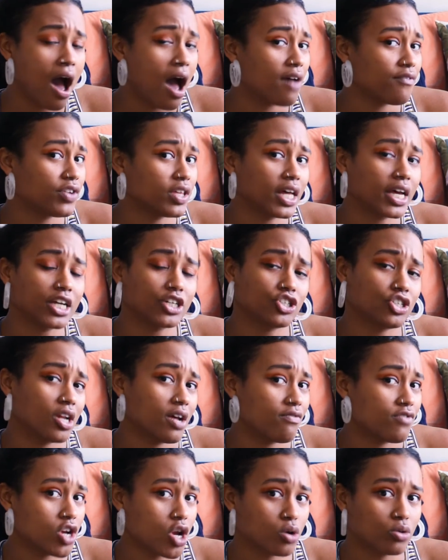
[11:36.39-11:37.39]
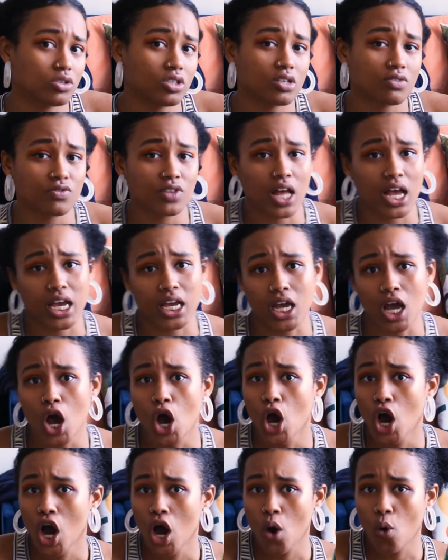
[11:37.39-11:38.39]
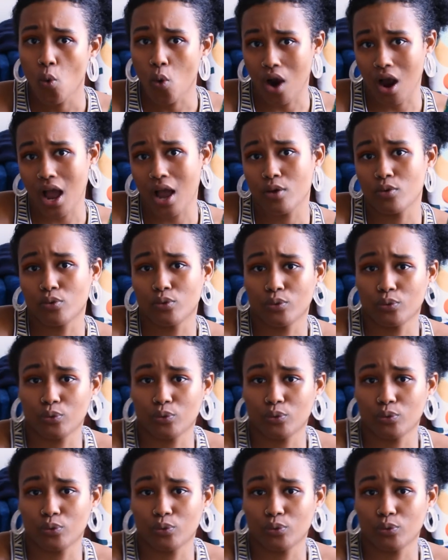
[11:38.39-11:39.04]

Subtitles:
I feel like I should have notes of like where